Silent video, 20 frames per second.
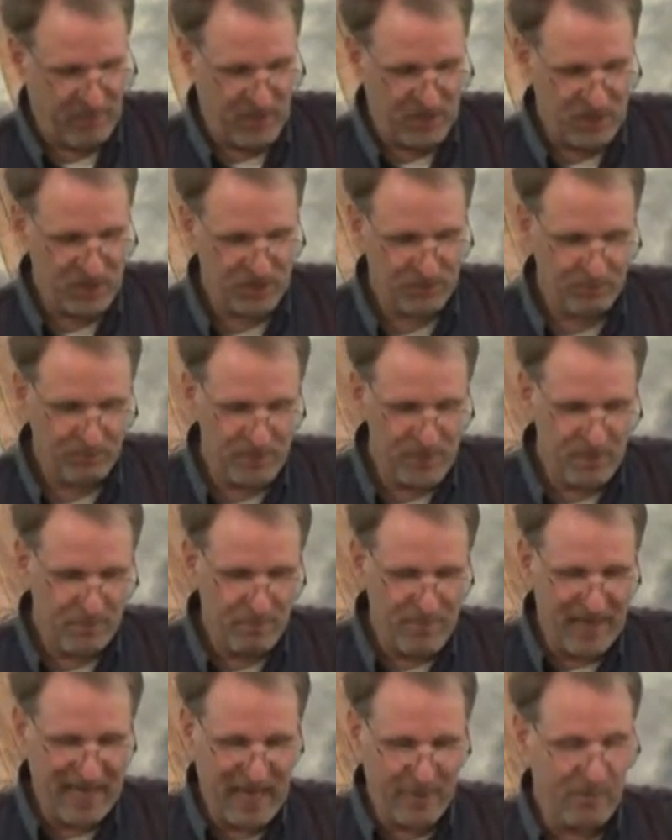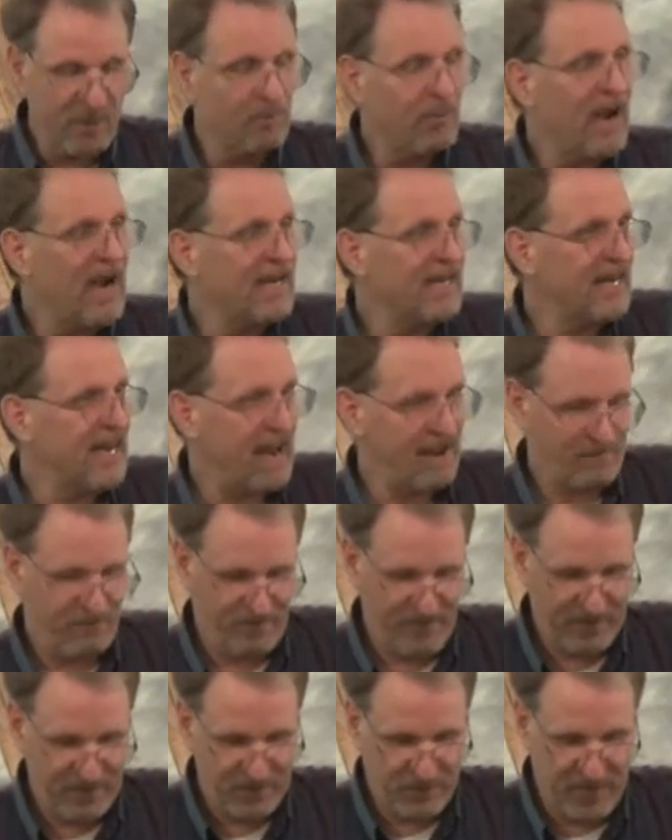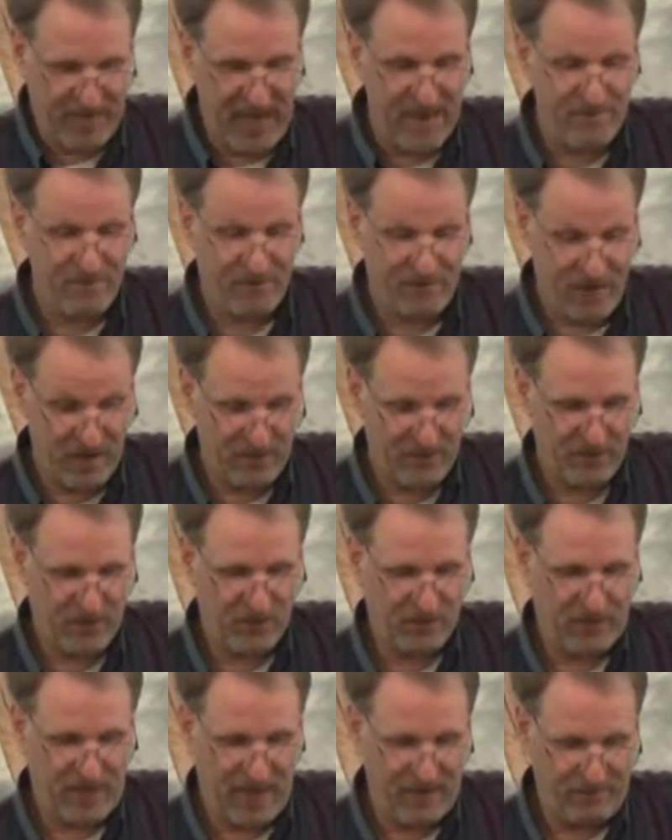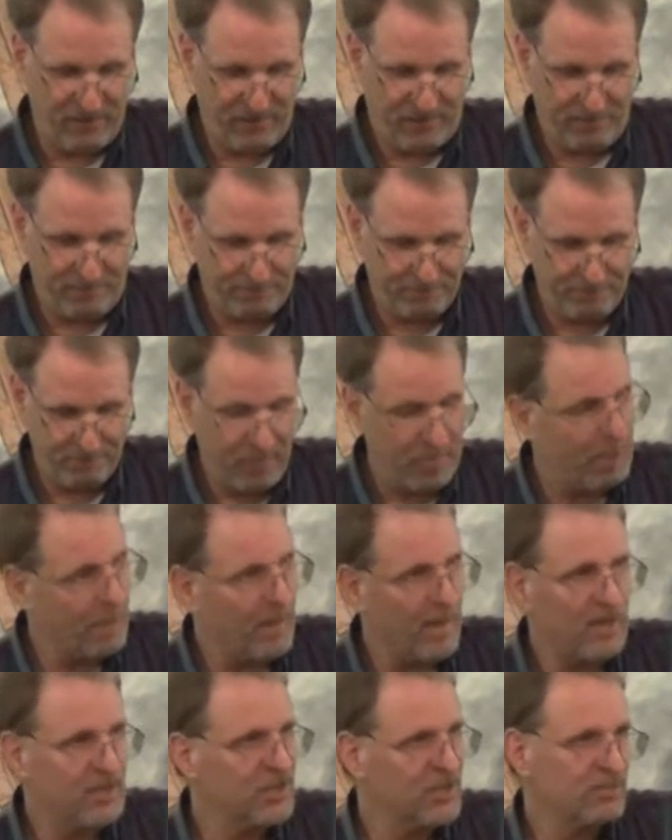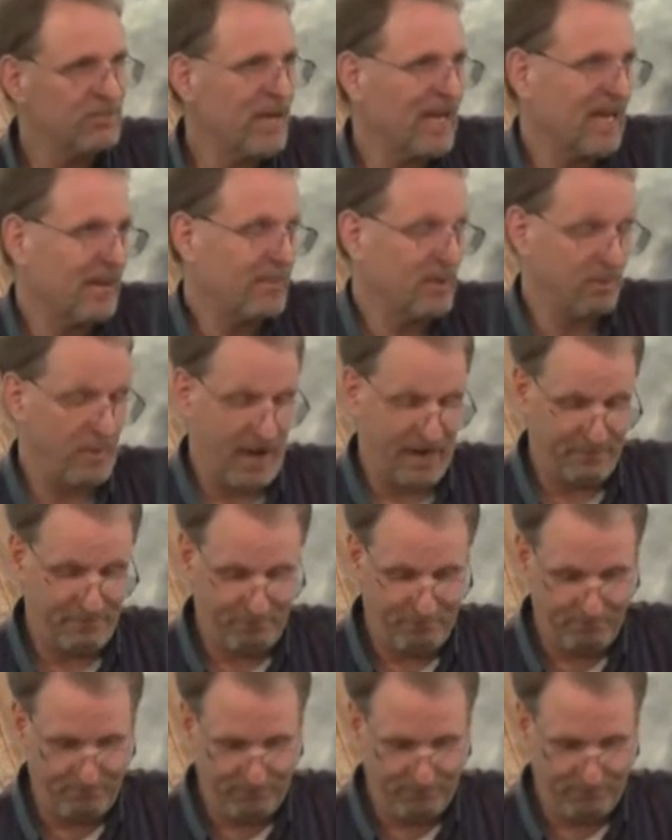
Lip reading: Just make up your mind and have victory. Have faith in your life. Just make up your mind.